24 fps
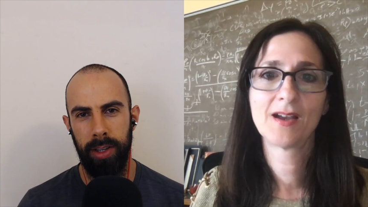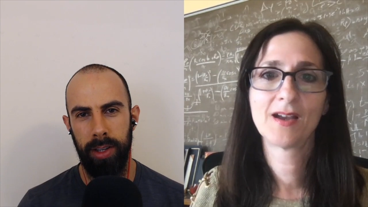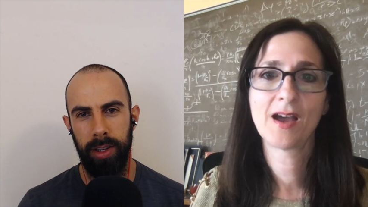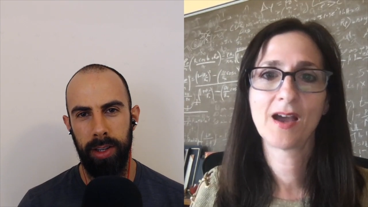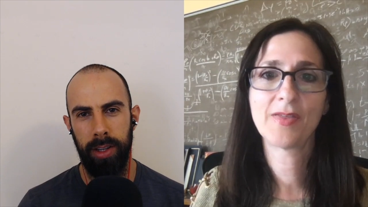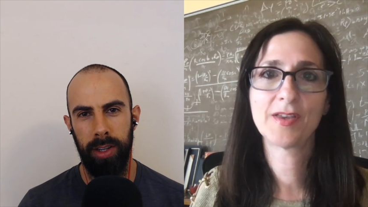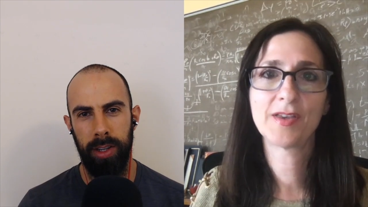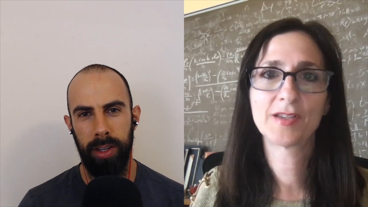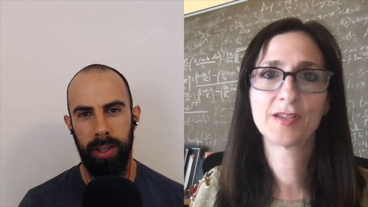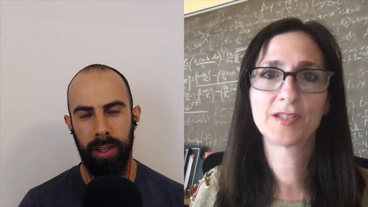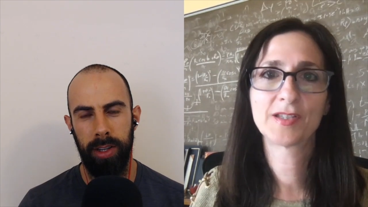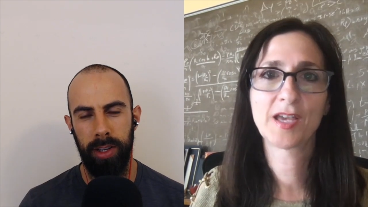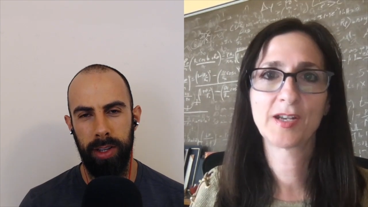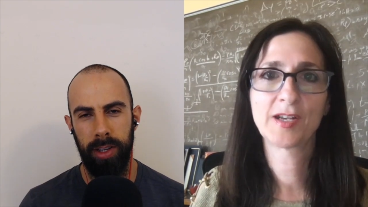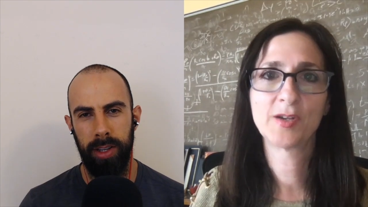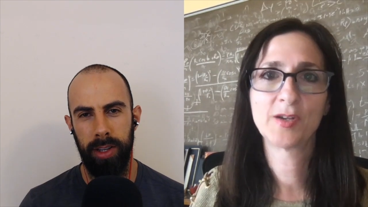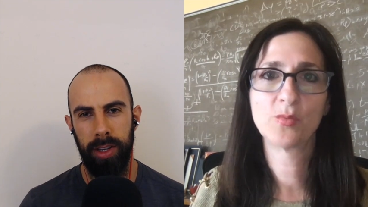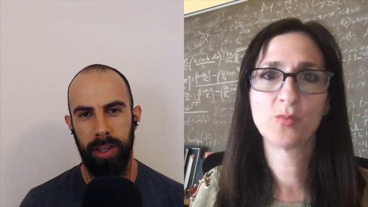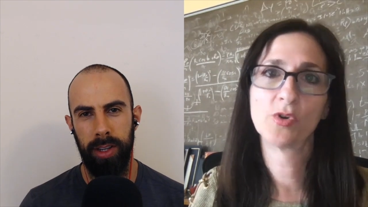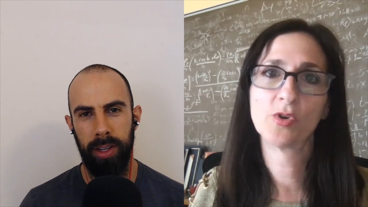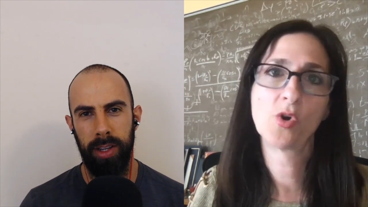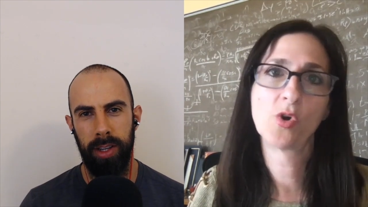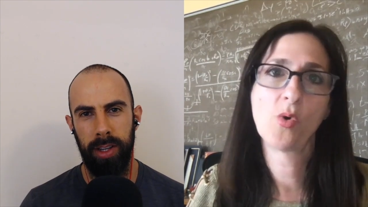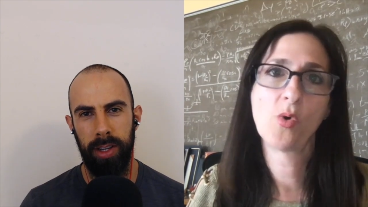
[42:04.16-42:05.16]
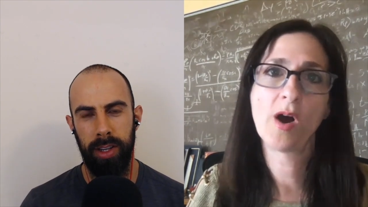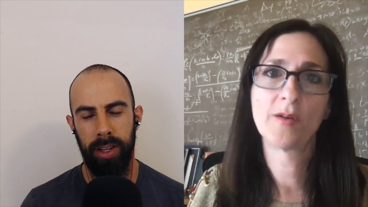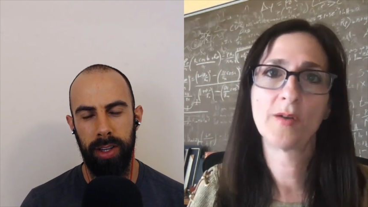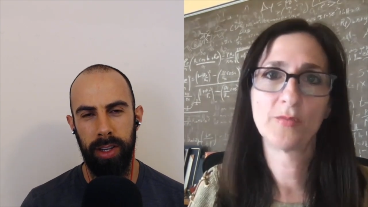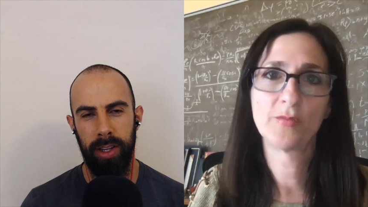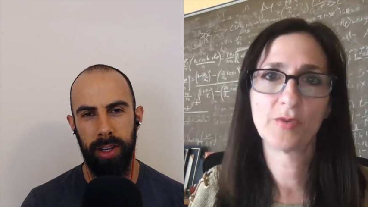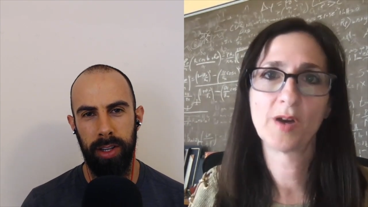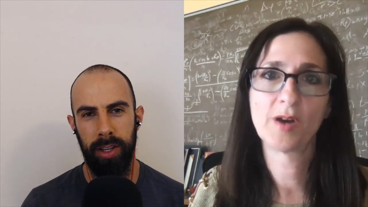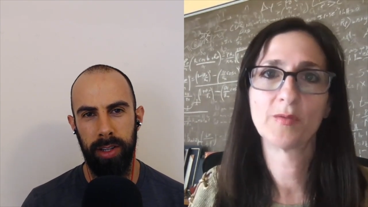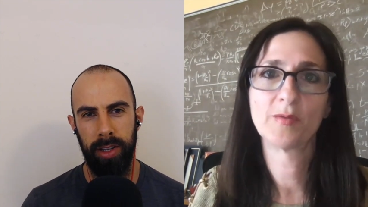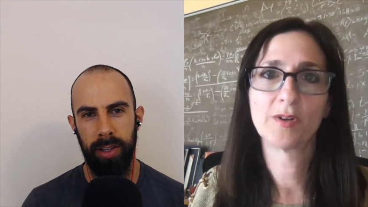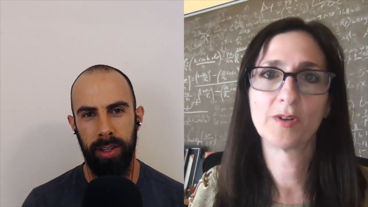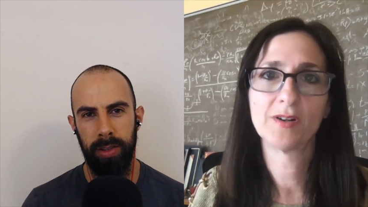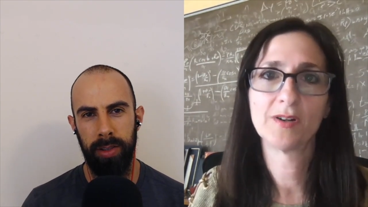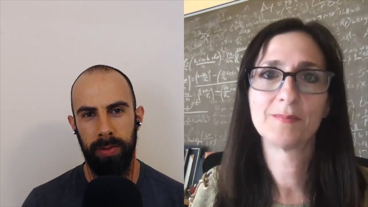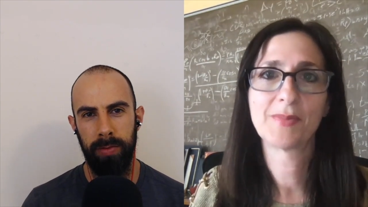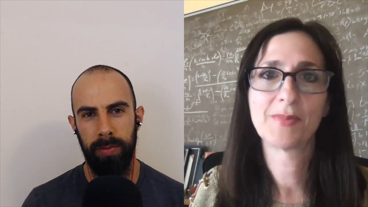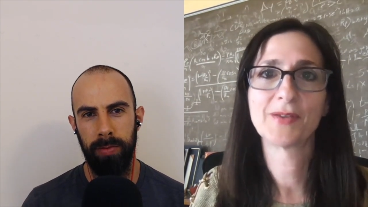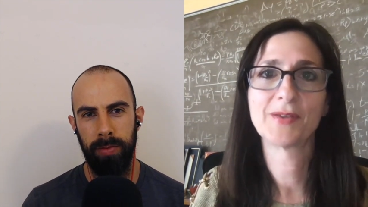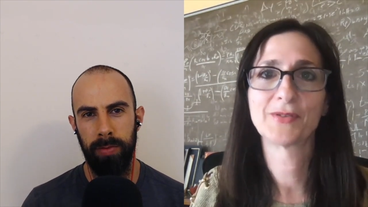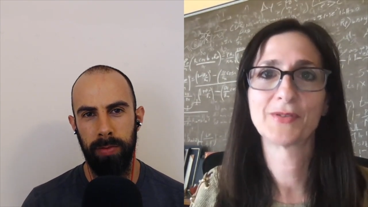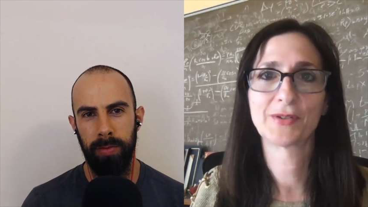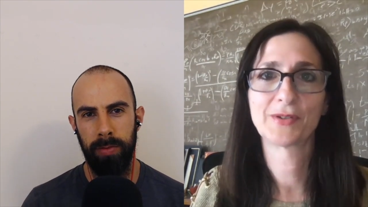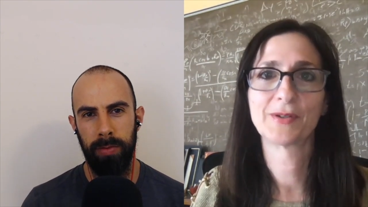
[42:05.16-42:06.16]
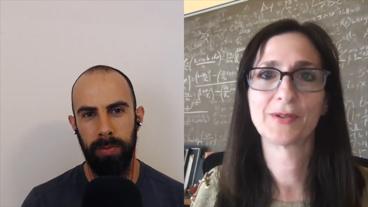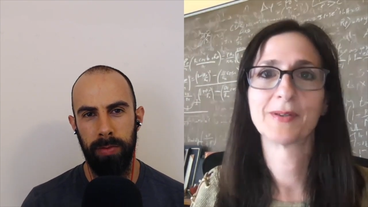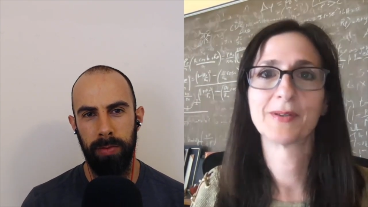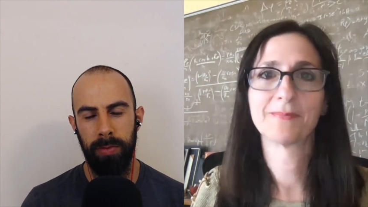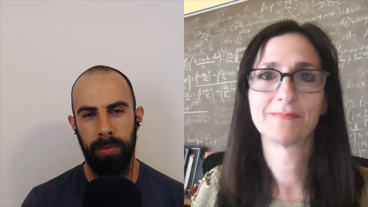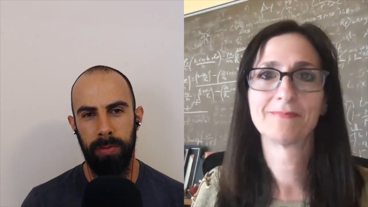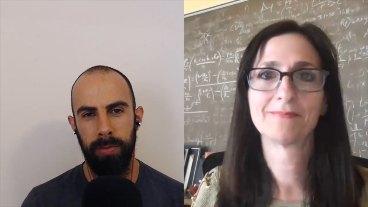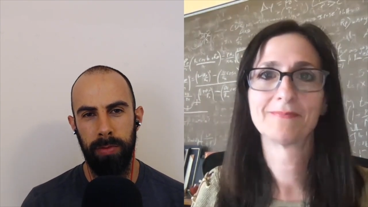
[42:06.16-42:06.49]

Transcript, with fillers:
Speaker 1: I think SETI will go on forever, basically.